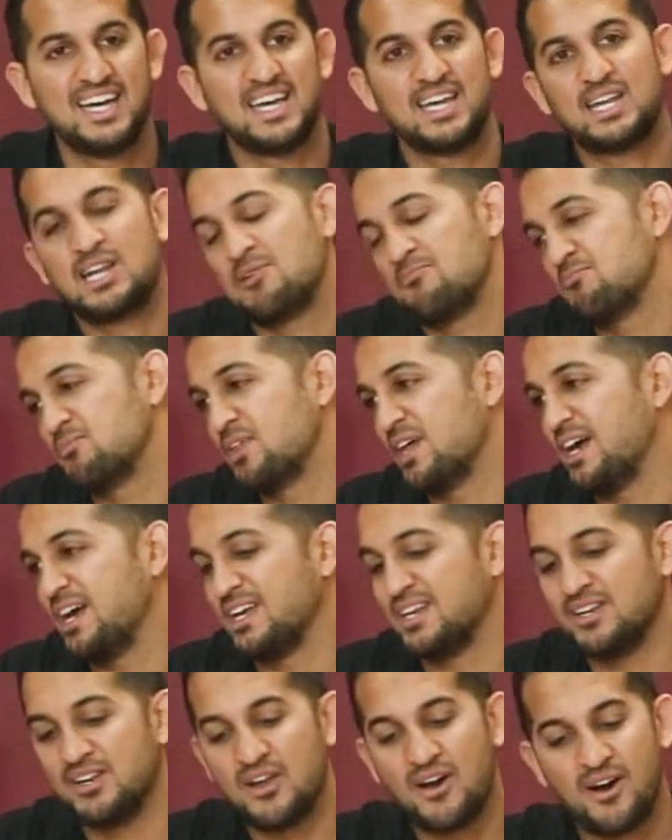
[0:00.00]
And I'm
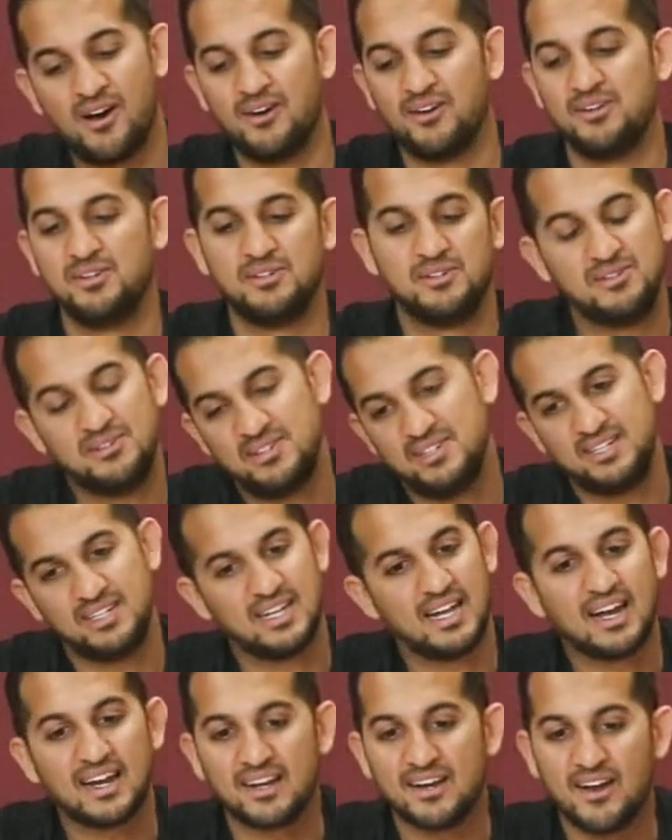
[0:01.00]
like, no, dude,
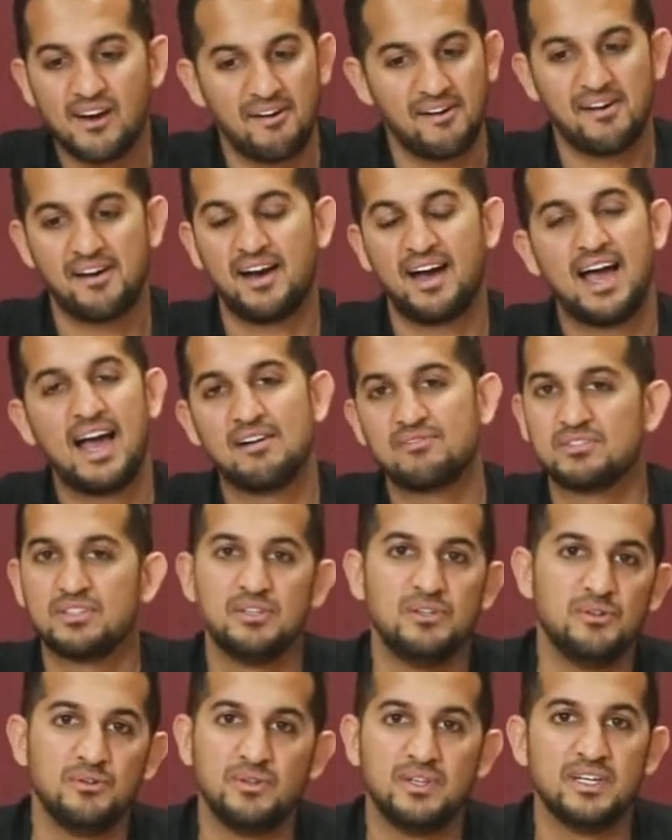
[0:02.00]
like, no, I have to
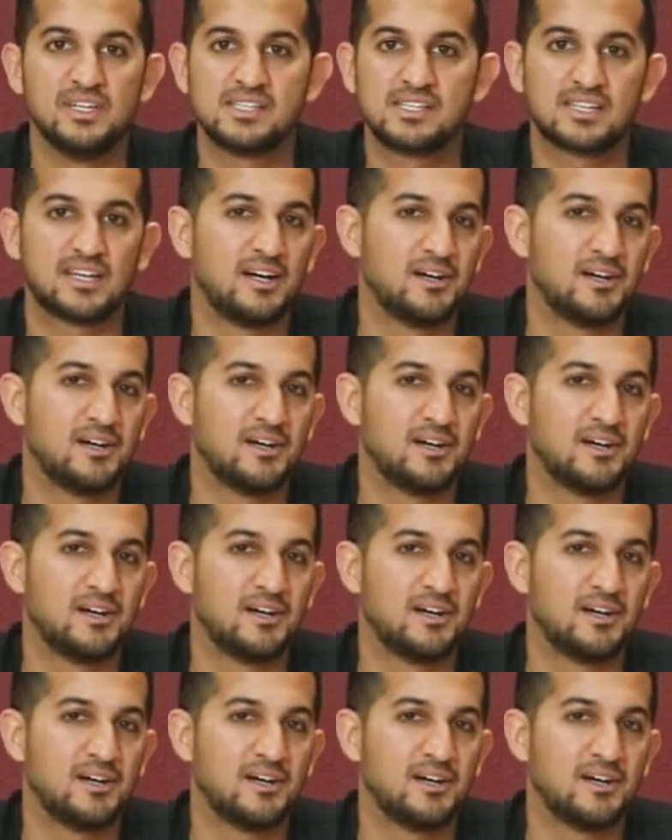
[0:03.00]
do this.